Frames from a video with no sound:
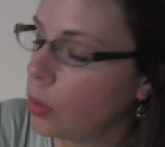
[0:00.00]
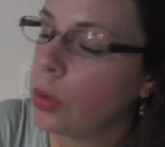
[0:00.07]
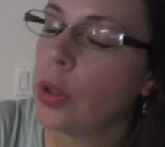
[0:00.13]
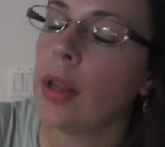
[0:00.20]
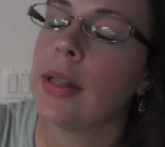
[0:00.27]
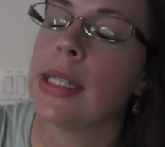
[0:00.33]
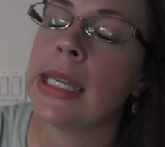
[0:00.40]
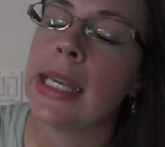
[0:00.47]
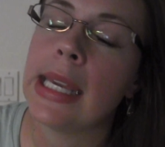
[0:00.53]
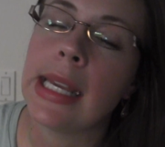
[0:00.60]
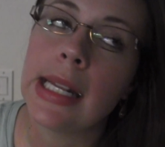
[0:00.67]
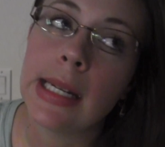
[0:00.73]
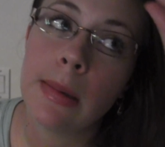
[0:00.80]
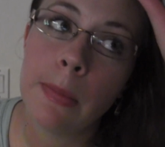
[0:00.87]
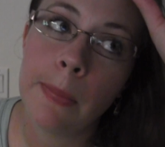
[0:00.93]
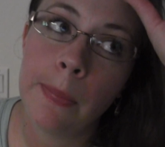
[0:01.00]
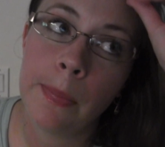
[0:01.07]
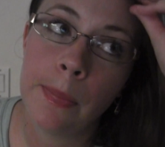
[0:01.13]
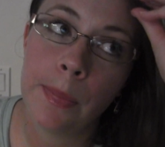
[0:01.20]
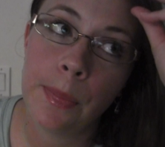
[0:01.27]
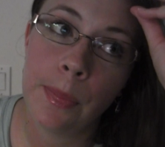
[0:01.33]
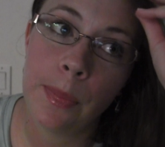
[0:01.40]
hold on to heat
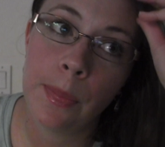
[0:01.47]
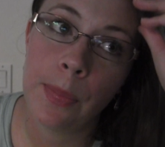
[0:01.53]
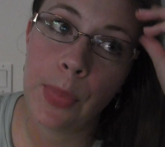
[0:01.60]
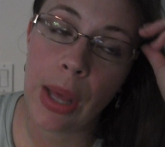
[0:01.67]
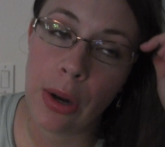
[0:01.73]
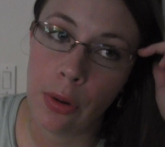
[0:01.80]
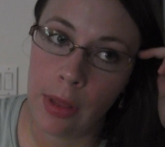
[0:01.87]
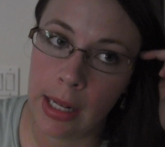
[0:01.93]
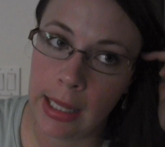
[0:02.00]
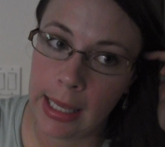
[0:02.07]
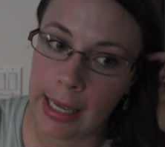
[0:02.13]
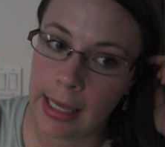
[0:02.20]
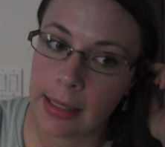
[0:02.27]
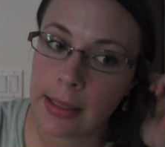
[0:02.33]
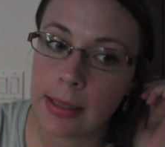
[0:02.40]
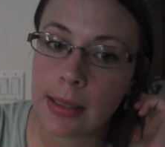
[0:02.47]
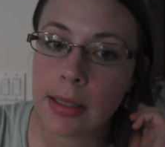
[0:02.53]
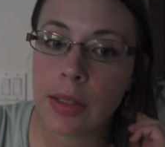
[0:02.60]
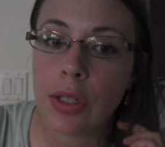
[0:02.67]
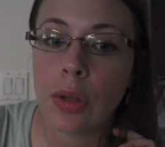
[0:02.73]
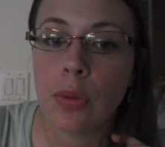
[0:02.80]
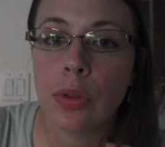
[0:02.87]
better than land,
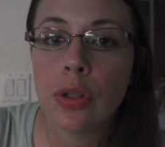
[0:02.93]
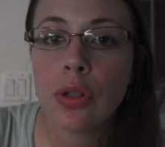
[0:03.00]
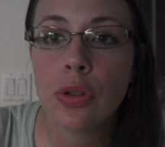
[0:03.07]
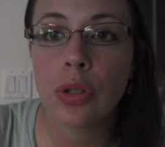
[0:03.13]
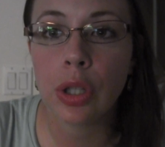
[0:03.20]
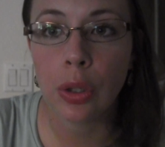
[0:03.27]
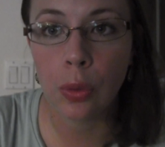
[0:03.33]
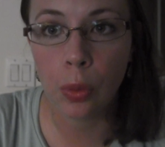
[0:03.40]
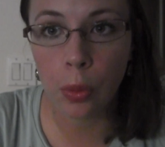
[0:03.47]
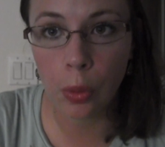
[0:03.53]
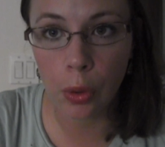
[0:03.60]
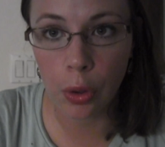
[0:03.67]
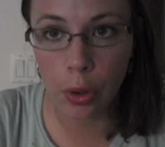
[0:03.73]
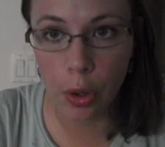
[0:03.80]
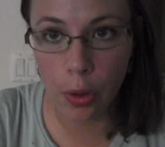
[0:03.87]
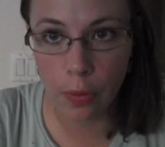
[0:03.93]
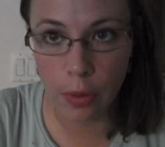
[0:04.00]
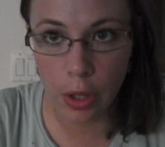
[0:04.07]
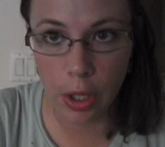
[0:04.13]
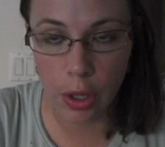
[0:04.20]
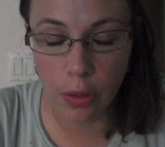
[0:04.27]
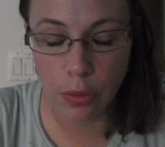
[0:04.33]
so it's usually cooler over
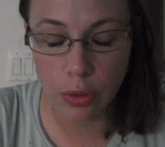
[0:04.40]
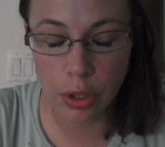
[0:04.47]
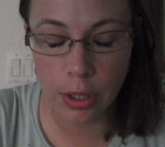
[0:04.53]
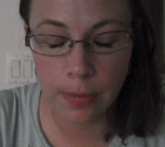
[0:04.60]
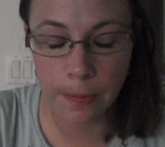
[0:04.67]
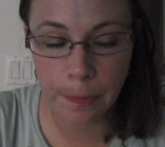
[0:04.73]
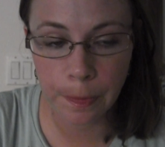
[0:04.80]
the ocean.